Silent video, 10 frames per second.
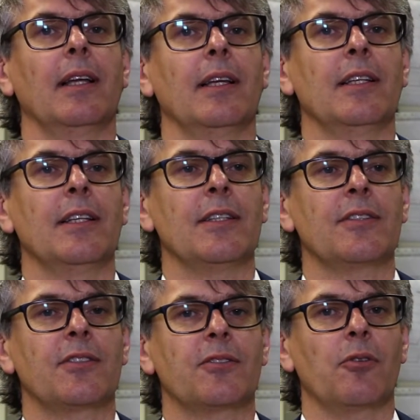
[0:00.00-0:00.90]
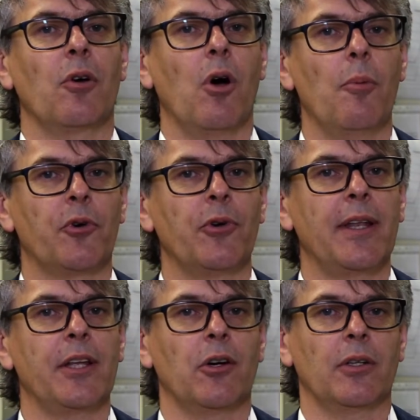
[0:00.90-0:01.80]
is
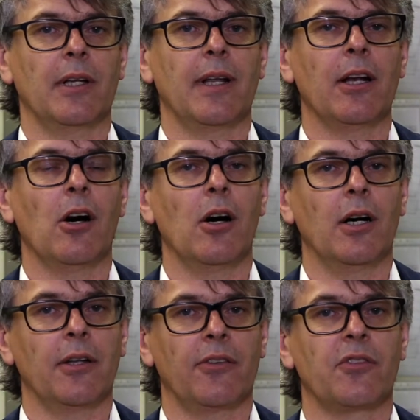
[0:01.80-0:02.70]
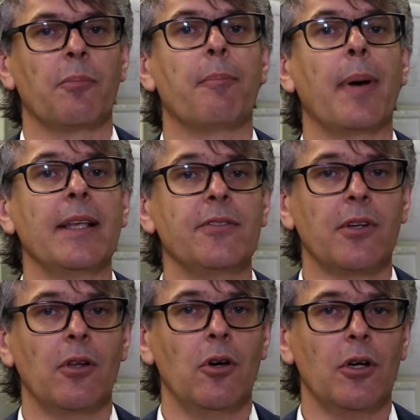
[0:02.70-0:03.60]
operating on an enhanced base
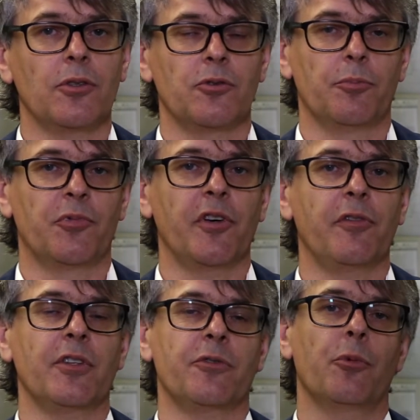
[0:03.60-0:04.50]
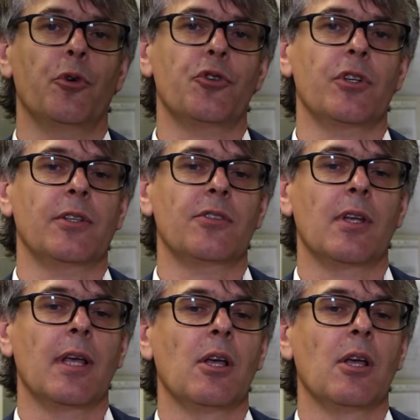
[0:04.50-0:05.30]
clock to previous versions,